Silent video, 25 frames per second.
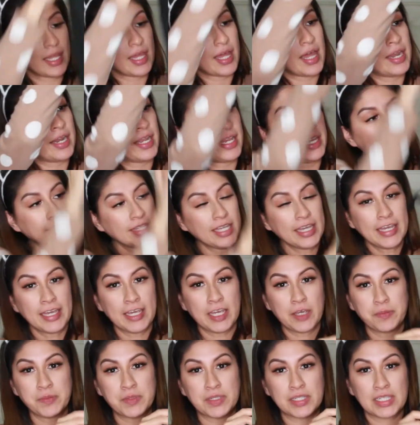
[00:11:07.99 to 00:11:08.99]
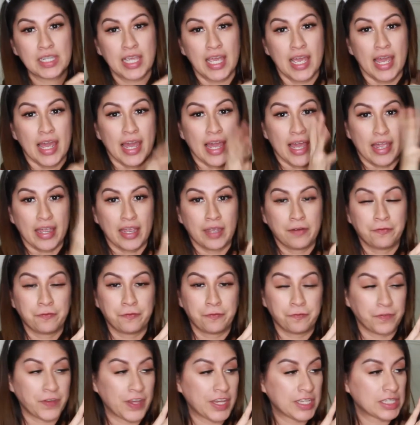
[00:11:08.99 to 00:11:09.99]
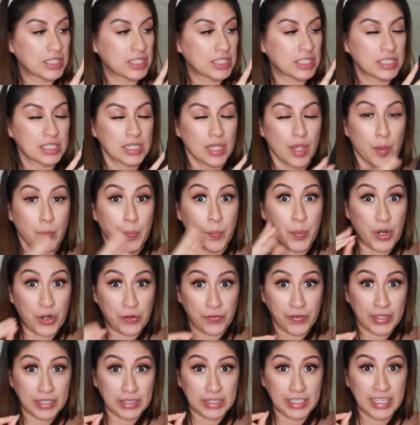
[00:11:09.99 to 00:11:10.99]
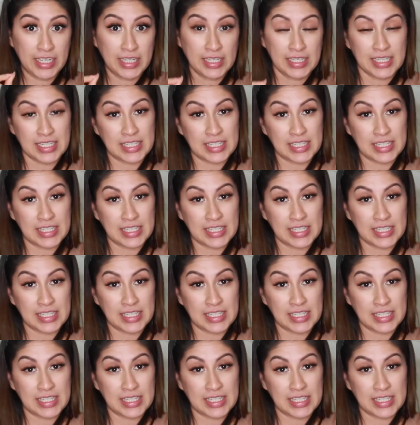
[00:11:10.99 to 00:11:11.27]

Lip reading: And in the hips, it fits perfectly.